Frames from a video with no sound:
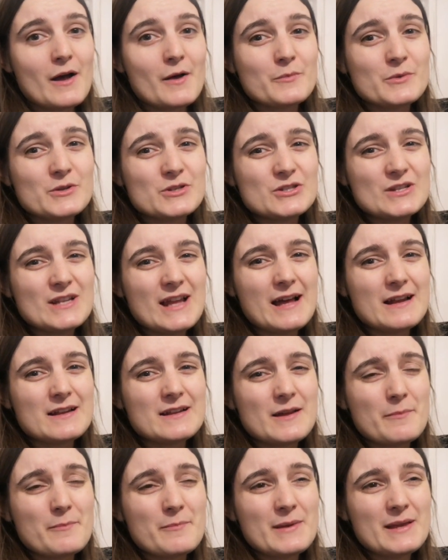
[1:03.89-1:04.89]
We should add
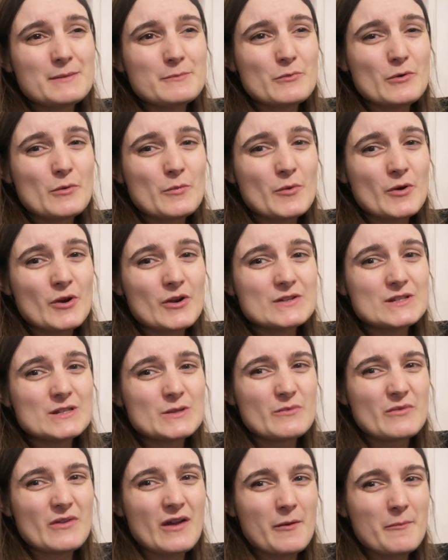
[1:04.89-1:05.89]
a bit more protein
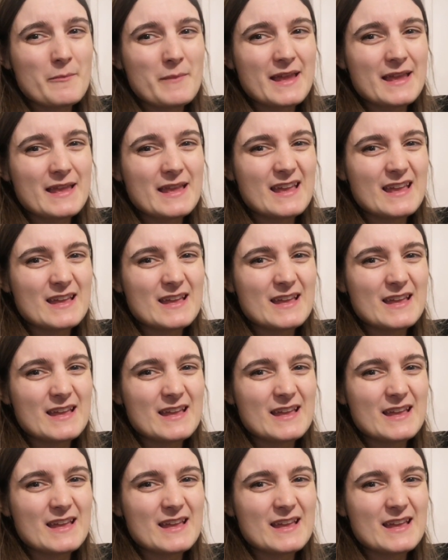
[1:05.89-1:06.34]
without making